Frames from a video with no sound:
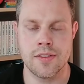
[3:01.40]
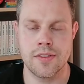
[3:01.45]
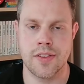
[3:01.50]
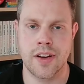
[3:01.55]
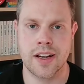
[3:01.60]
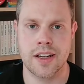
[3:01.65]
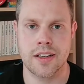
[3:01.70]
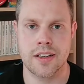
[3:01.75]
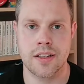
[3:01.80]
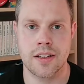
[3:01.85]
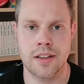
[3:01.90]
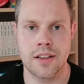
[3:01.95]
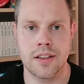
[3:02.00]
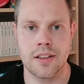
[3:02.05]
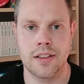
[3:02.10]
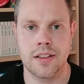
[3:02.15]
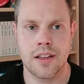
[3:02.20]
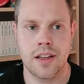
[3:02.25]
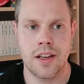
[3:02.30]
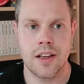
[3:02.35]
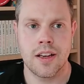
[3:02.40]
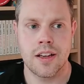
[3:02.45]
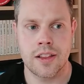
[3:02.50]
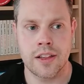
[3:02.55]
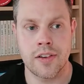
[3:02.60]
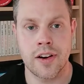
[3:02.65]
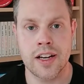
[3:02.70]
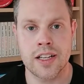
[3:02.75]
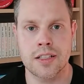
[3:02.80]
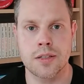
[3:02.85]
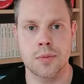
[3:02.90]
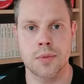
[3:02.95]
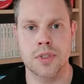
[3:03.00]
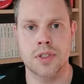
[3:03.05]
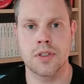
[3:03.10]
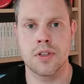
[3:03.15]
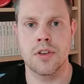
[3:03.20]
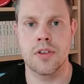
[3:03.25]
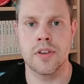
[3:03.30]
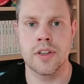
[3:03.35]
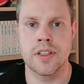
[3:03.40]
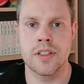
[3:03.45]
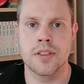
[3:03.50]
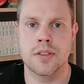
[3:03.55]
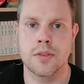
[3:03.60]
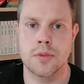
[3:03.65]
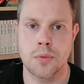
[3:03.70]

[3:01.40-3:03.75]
fact that there are some stories